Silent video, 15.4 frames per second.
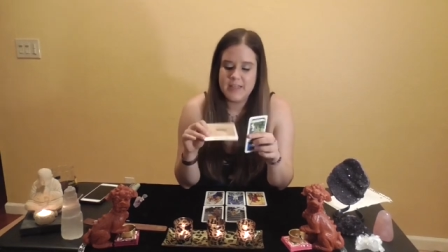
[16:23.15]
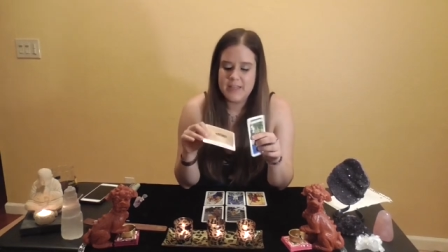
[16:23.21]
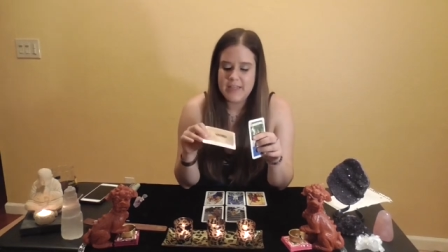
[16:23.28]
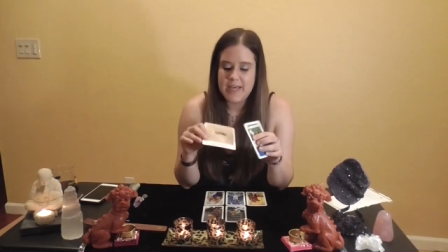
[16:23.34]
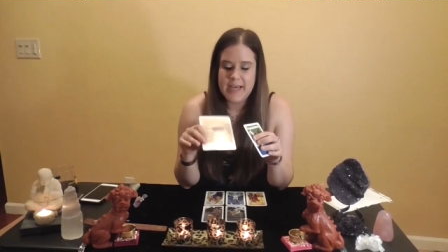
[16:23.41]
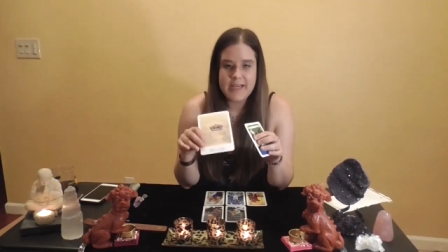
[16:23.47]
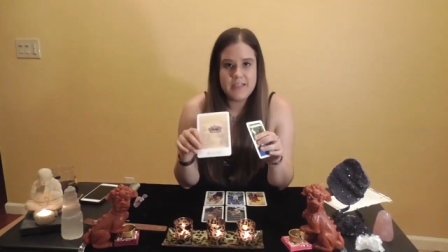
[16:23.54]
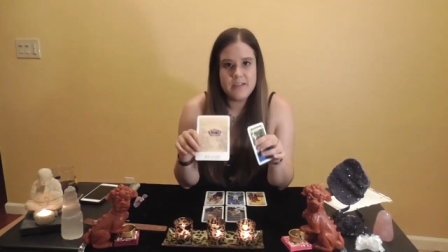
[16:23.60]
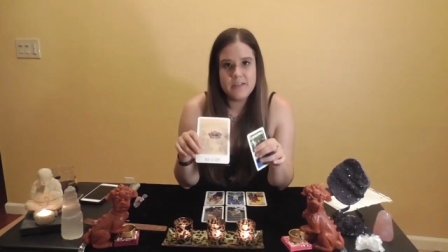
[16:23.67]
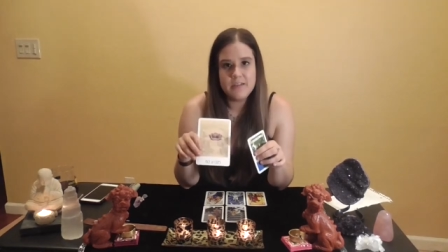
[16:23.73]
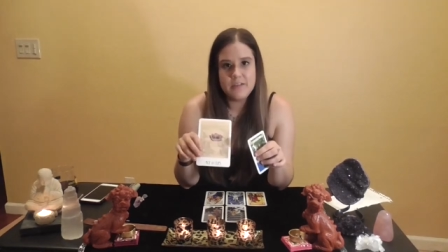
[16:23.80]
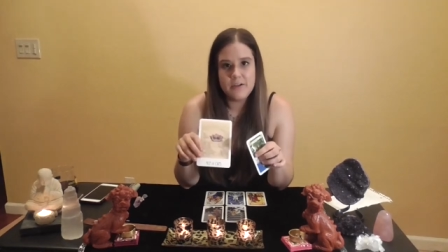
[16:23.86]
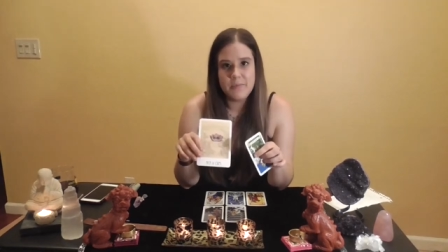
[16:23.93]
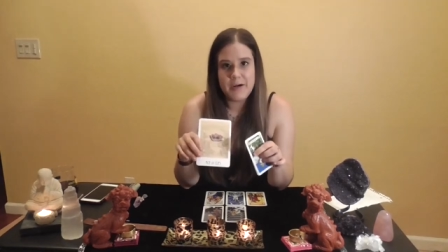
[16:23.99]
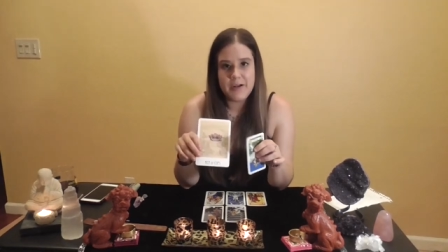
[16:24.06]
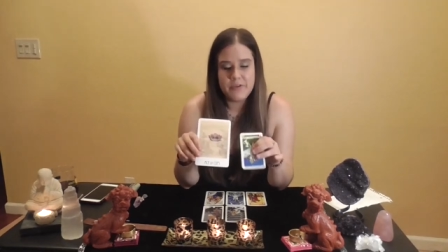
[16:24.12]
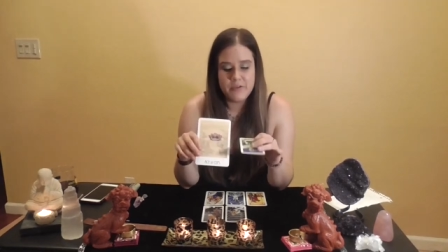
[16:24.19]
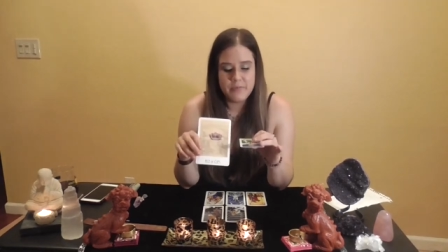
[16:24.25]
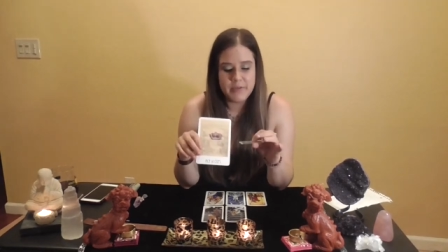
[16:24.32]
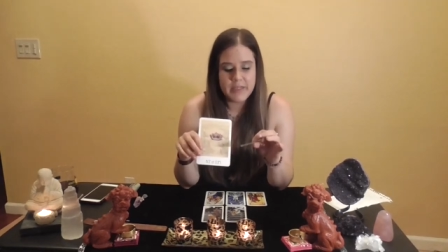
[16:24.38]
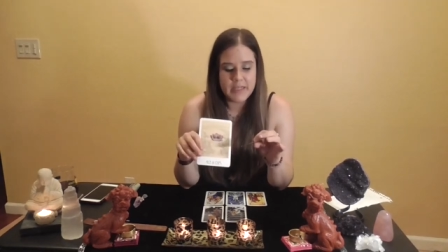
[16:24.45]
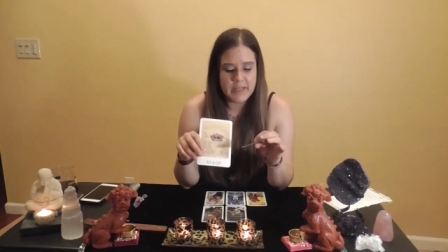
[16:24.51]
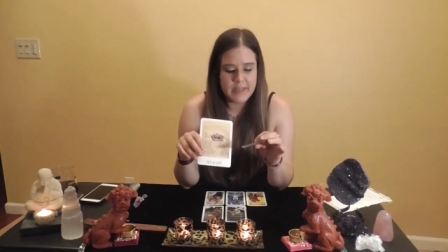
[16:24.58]
the aces are about new
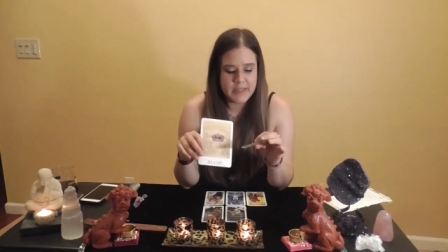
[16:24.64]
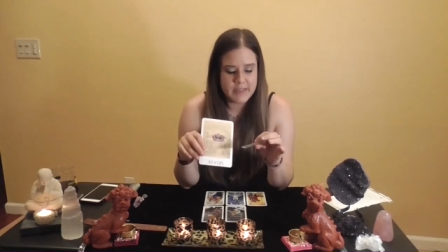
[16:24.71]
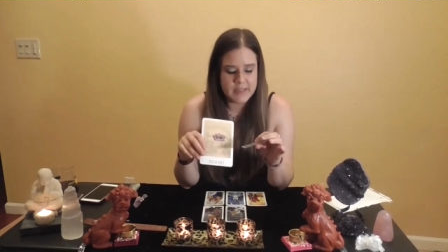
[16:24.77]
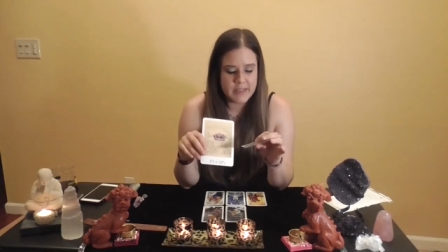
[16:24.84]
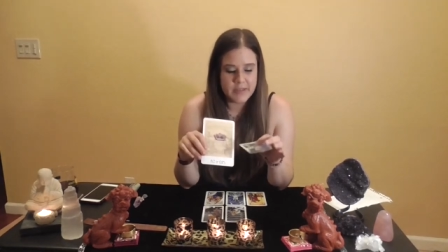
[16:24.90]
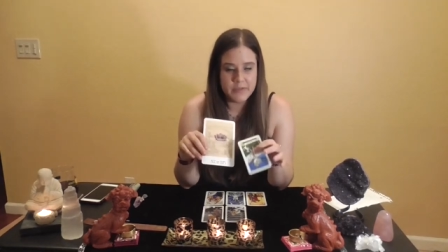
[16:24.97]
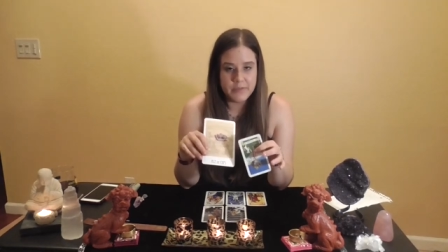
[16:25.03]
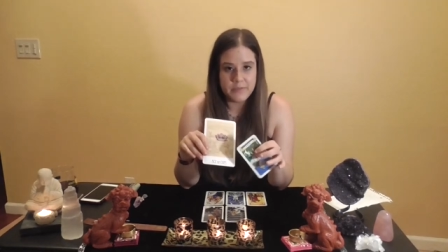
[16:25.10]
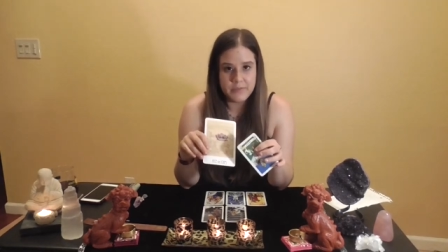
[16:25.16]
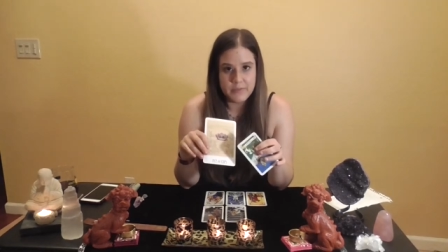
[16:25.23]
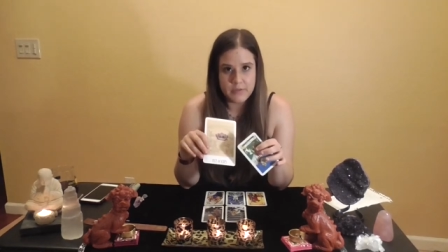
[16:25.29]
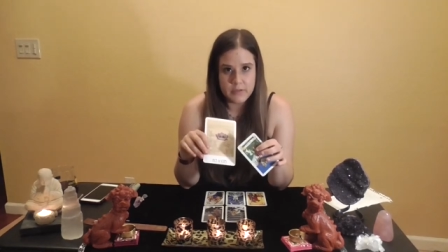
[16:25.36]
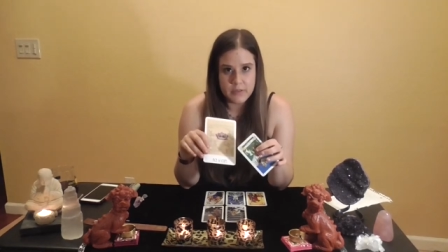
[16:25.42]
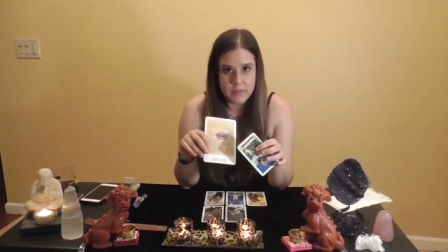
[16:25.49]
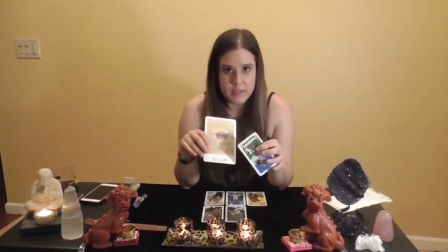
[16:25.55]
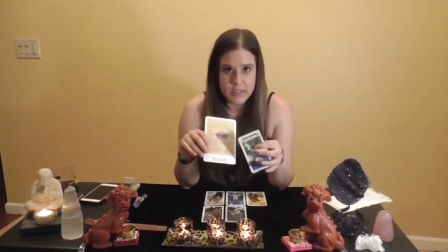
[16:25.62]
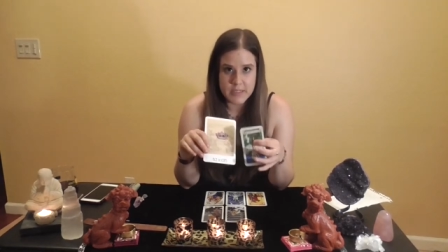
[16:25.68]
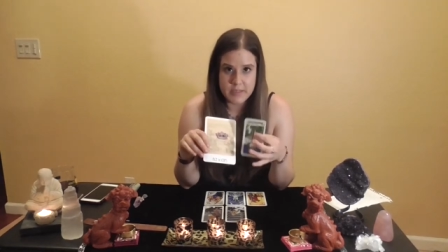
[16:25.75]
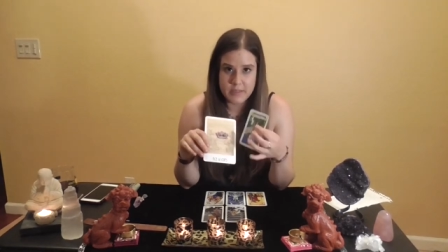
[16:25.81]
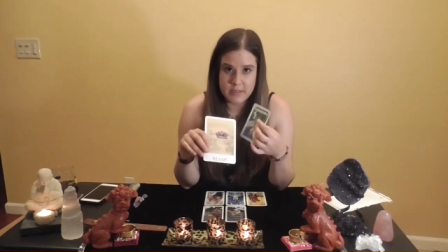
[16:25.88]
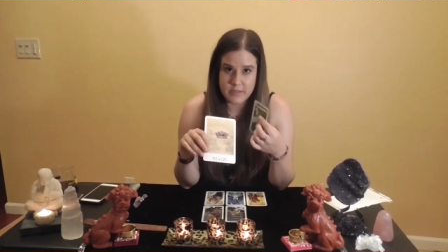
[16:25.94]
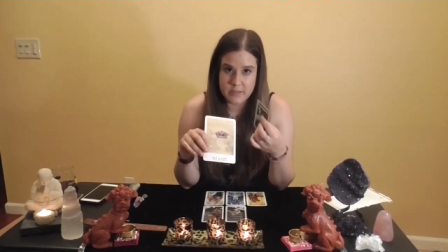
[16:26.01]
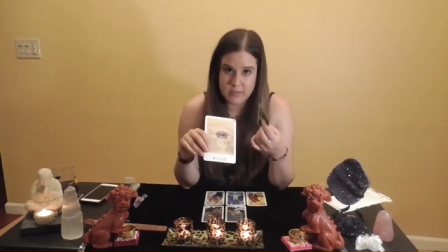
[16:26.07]
beginnings, and the Fool
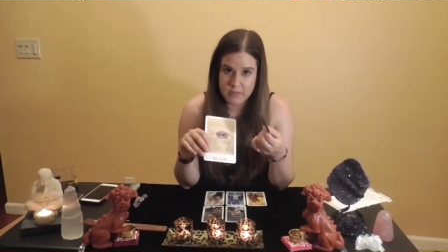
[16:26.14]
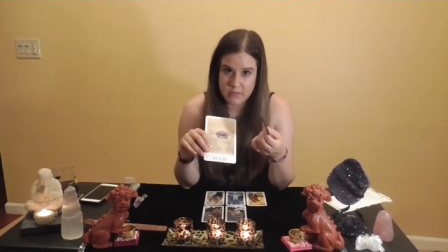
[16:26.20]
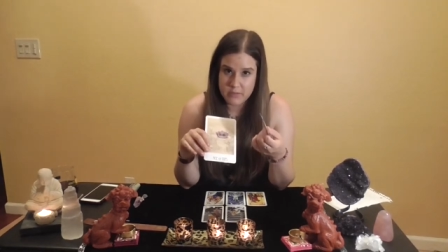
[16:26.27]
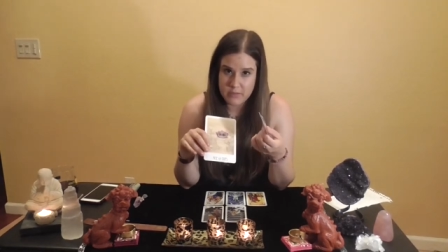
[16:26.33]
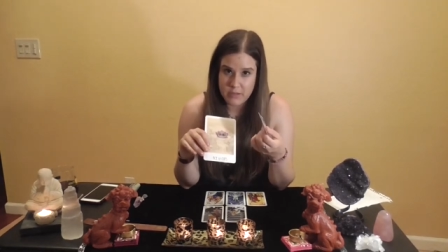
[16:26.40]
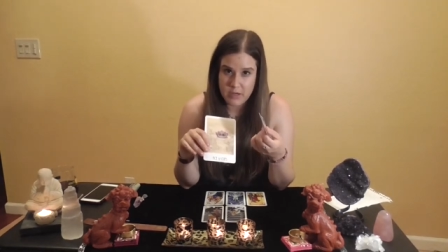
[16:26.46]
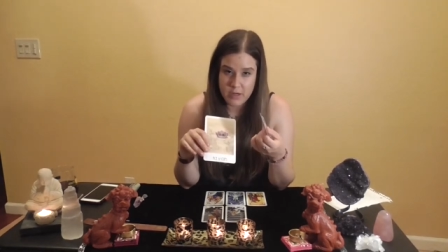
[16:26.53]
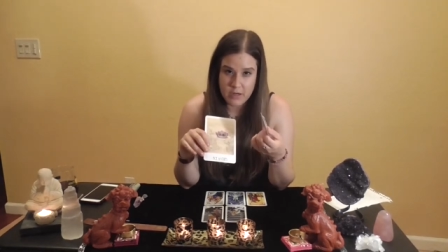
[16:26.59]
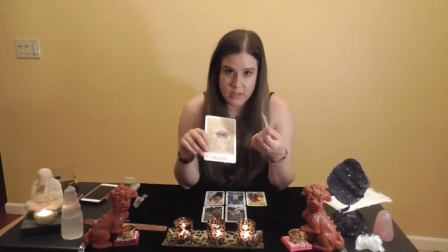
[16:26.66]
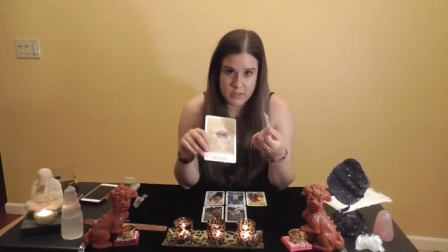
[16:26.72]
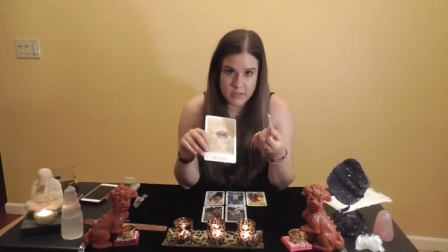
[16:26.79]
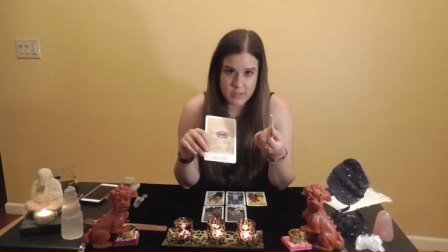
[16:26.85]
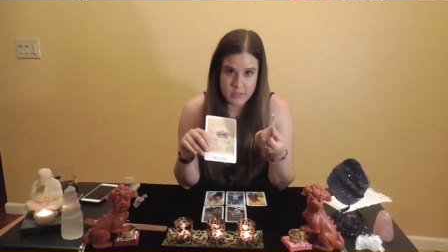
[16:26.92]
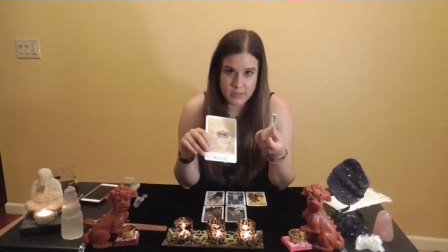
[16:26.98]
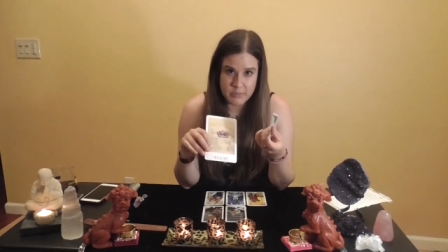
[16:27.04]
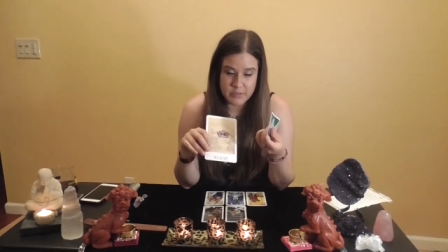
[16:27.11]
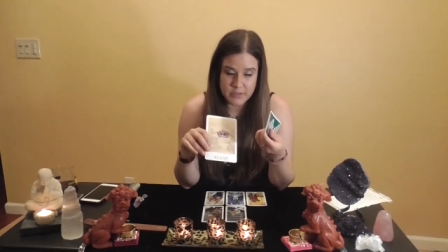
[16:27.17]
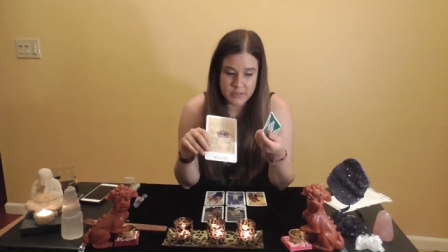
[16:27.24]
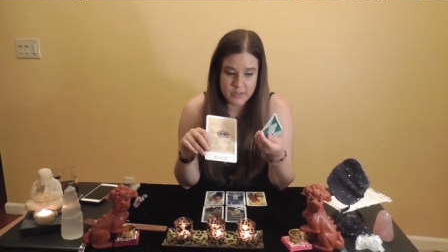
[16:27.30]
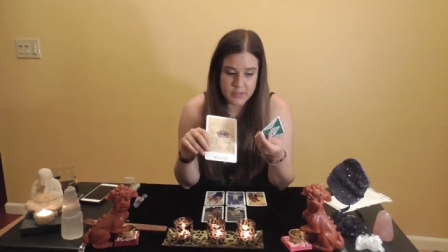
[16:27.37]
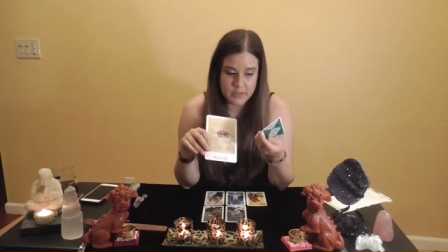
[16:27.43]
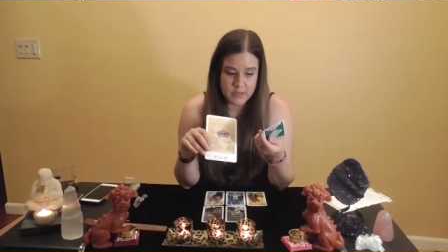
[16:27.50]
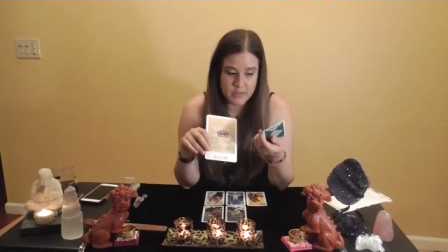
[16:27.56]
is a 0 card. It's a number
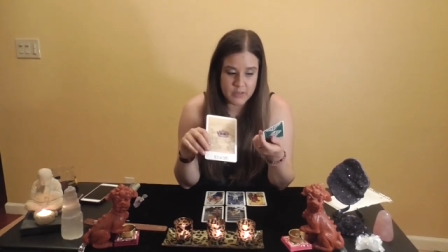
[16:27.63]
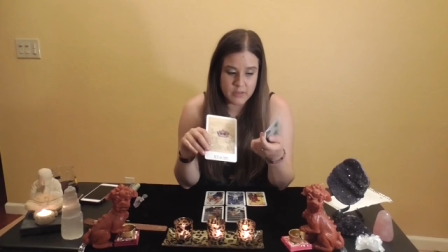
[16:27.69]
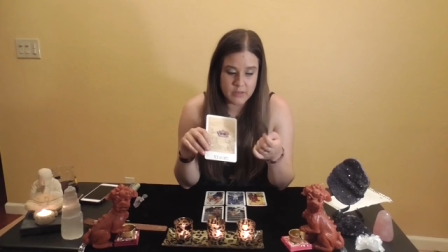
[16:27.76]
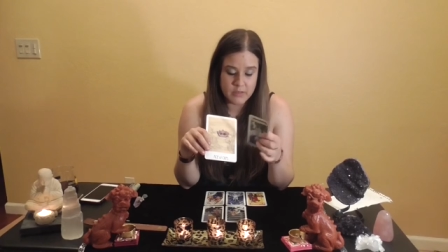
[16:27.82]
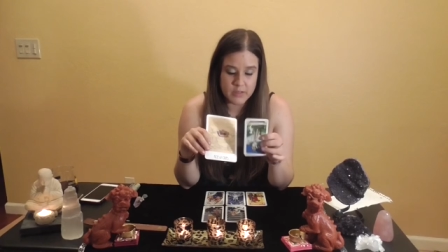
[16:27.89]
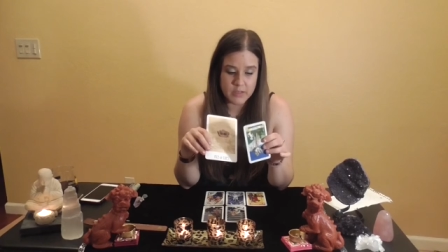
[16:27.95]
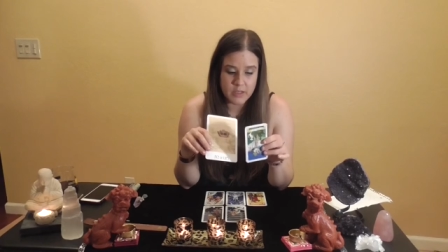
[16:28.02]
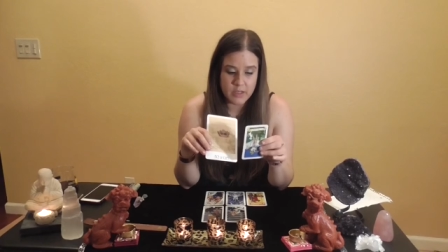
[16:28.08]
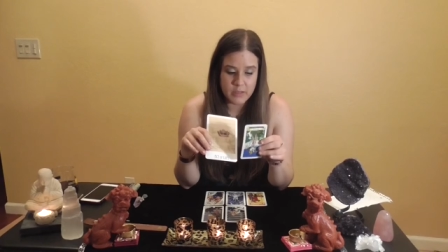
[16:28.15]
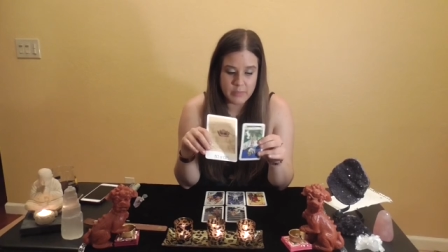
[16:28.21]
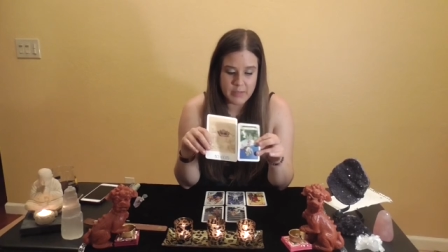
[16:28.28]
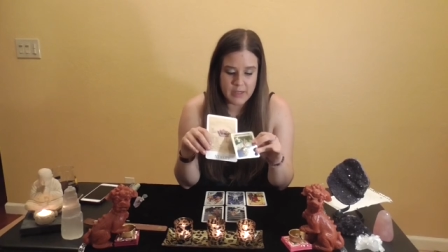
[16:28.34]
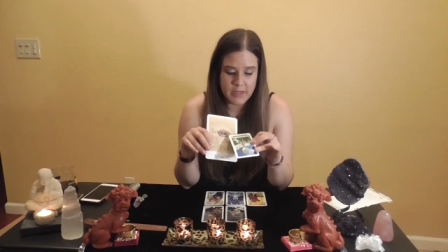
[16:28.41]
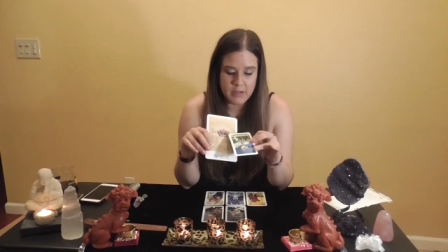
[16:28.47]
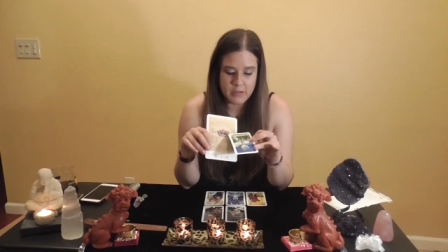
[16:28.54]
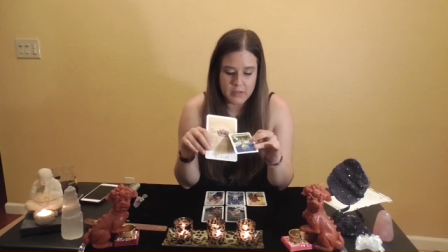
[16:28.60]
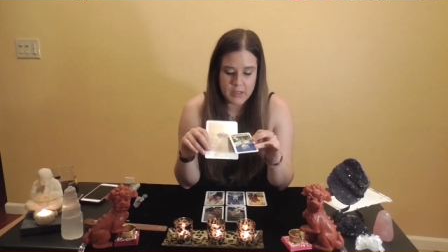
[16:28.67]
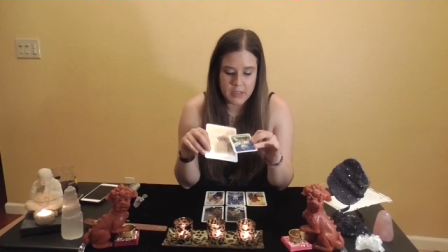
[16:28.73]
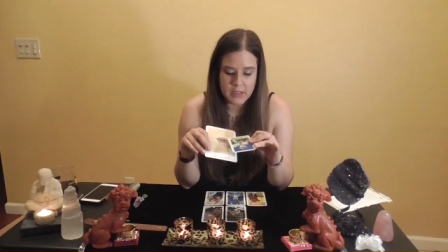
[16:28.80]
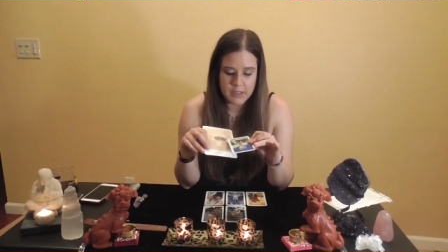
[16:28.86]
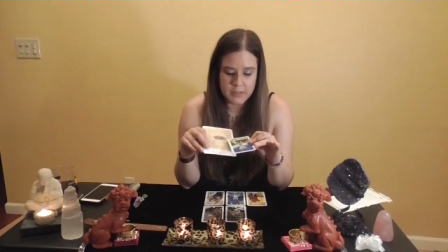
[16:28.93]
0. It's all about